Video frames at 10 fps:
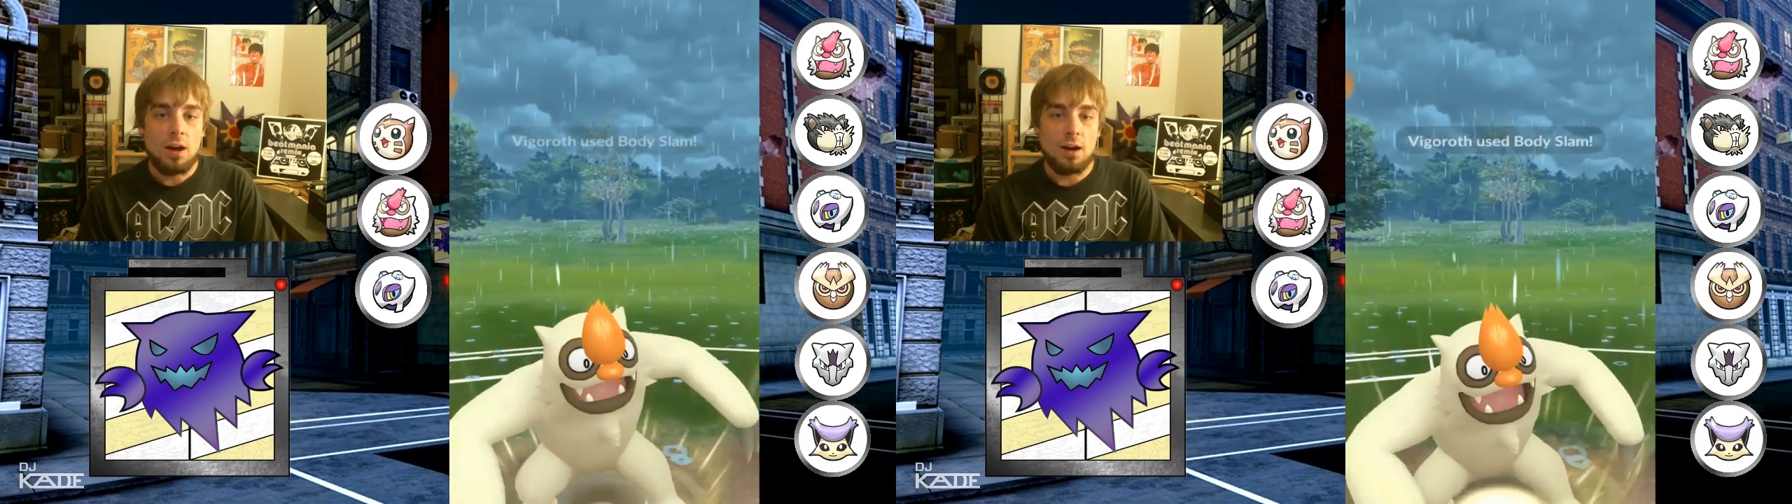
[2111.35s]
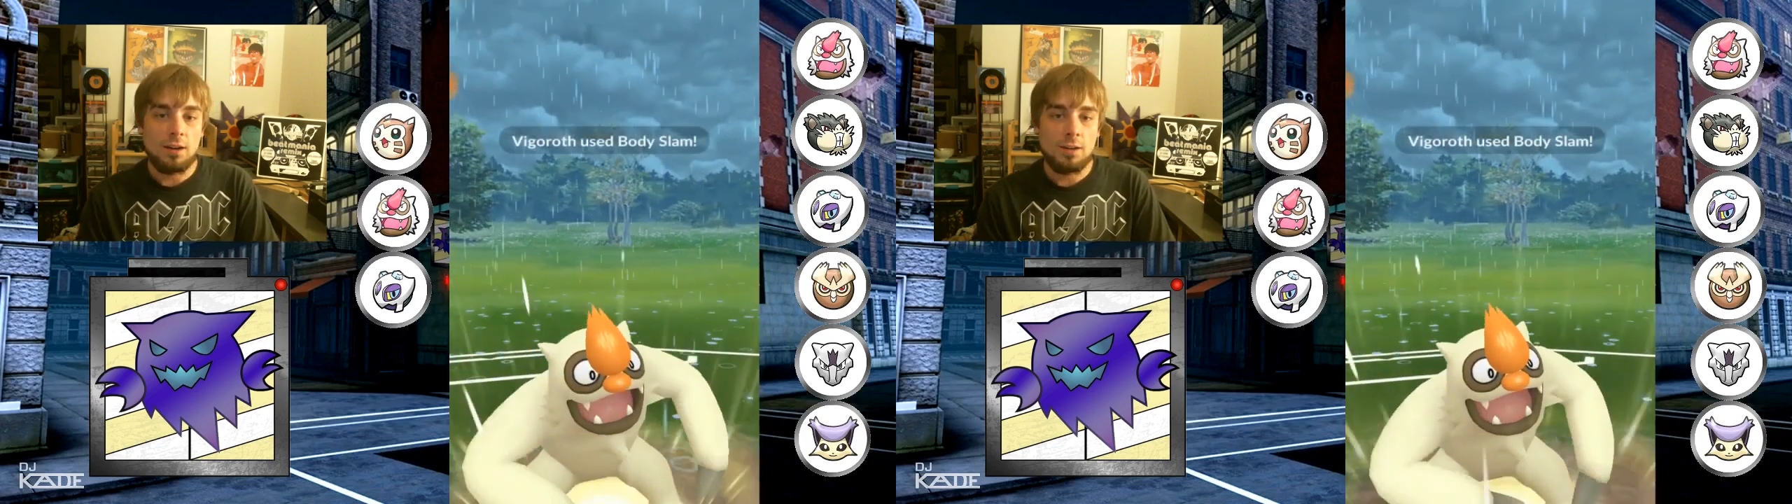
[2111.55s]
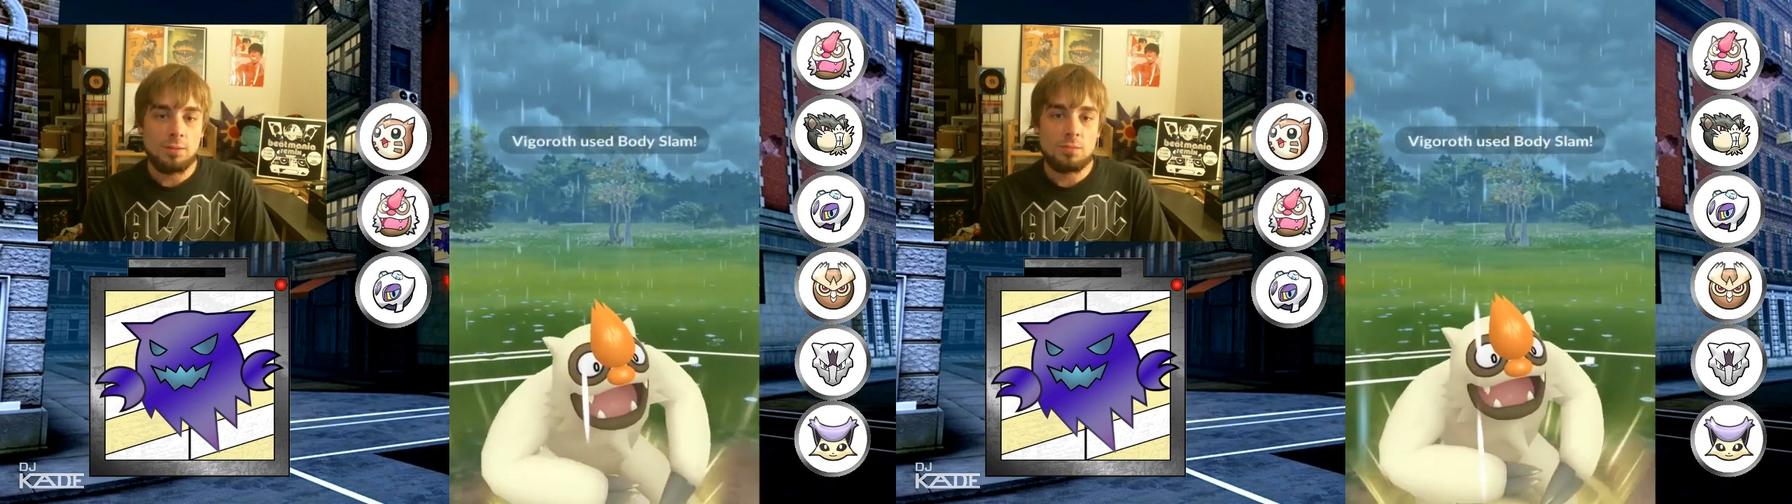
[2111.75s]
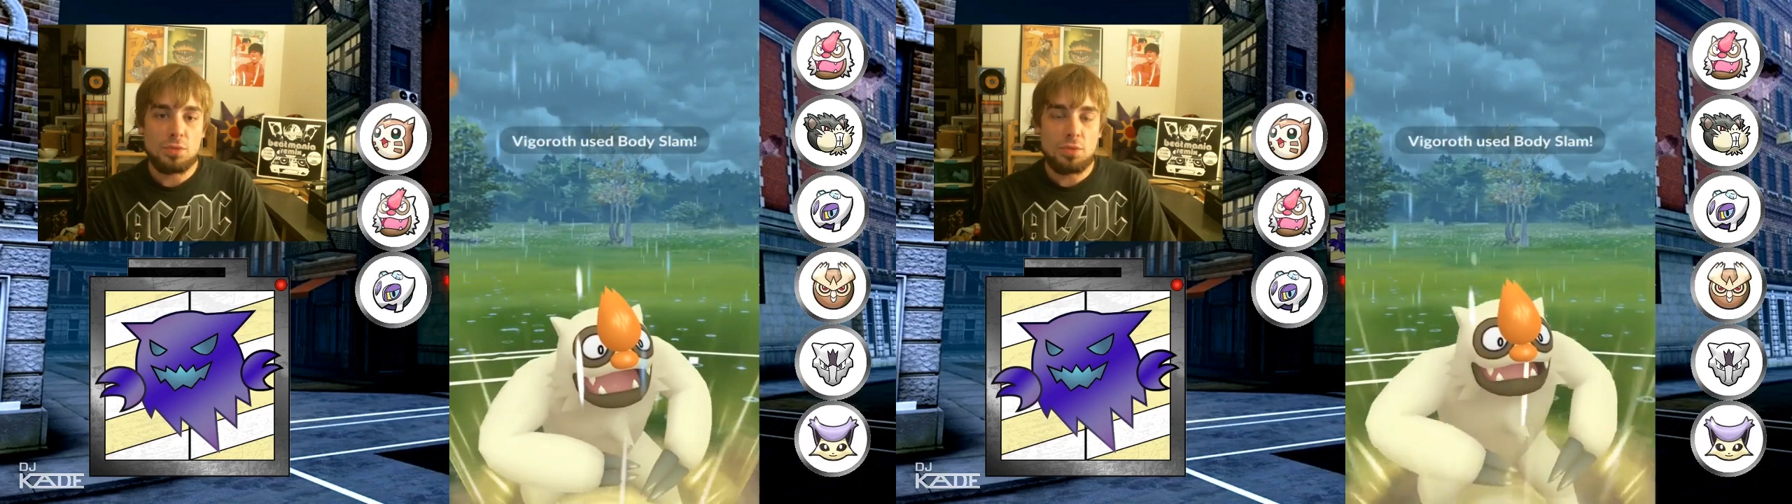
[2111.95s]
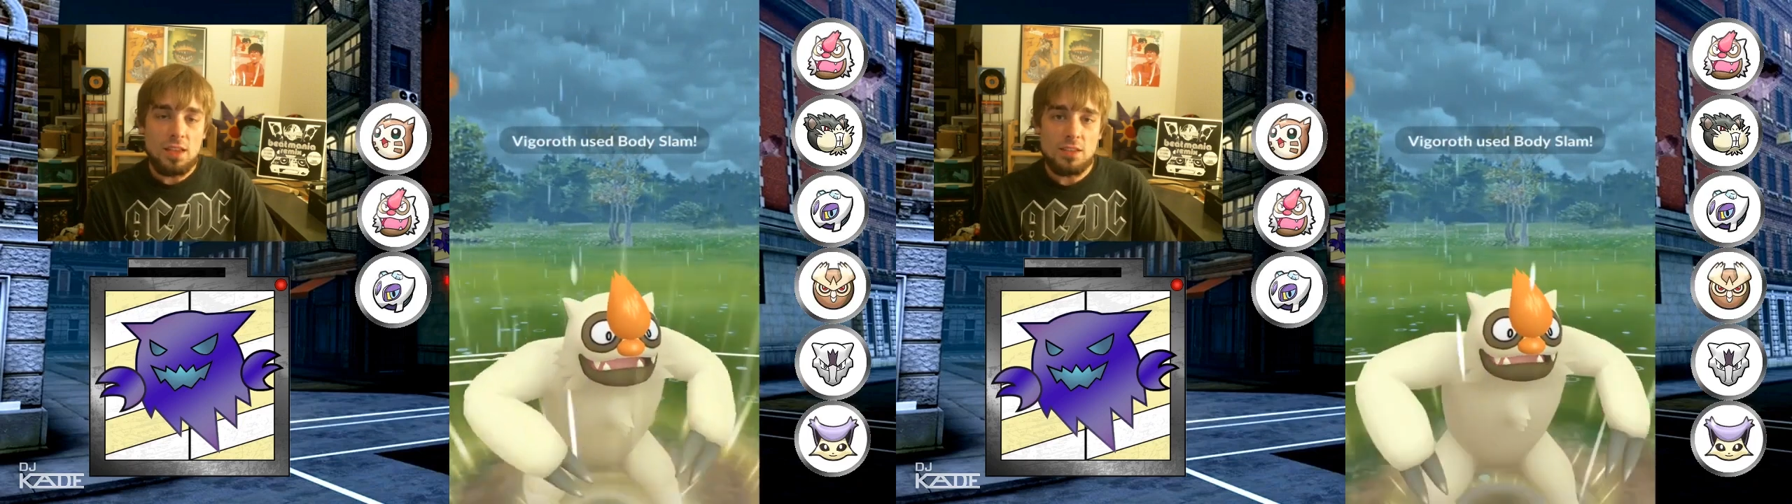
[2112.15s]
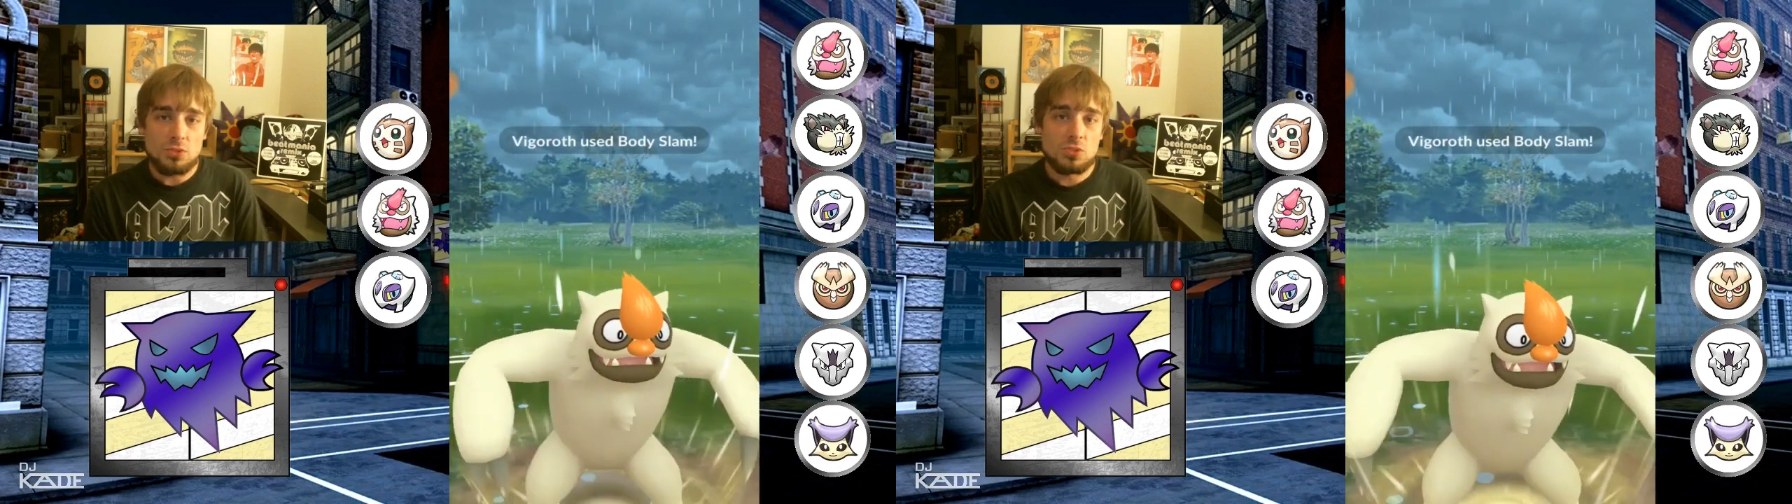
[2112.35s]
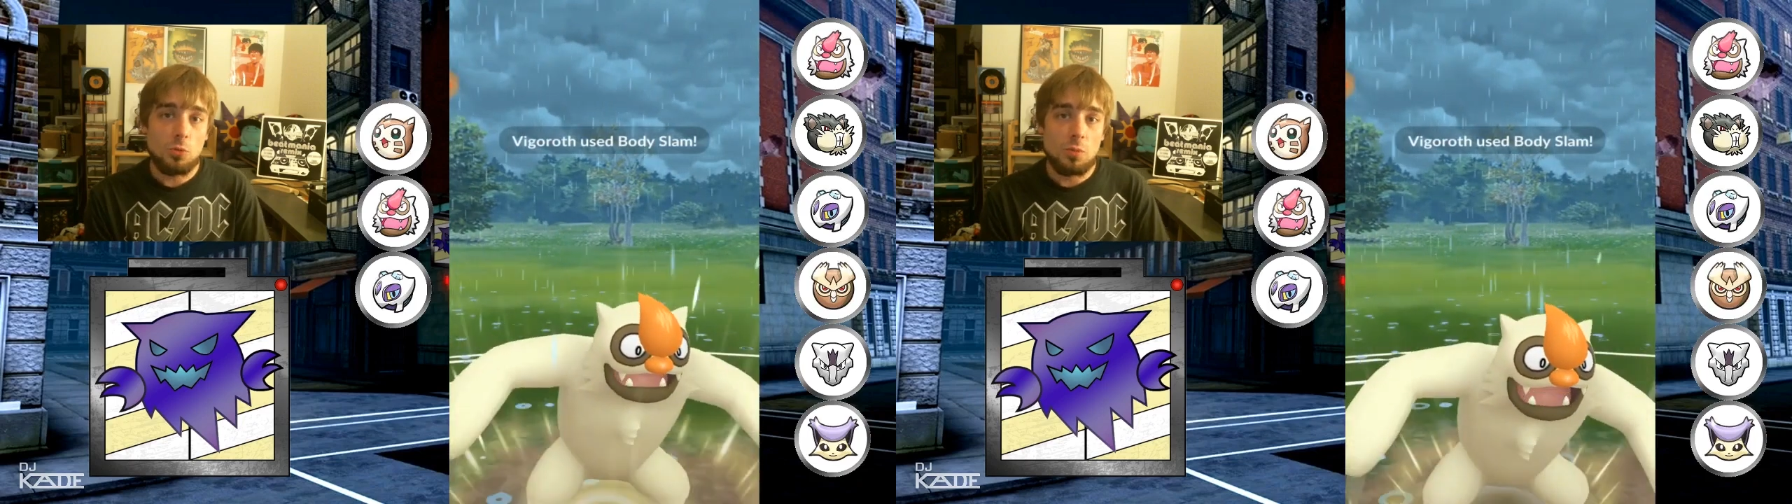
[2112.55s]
thank you so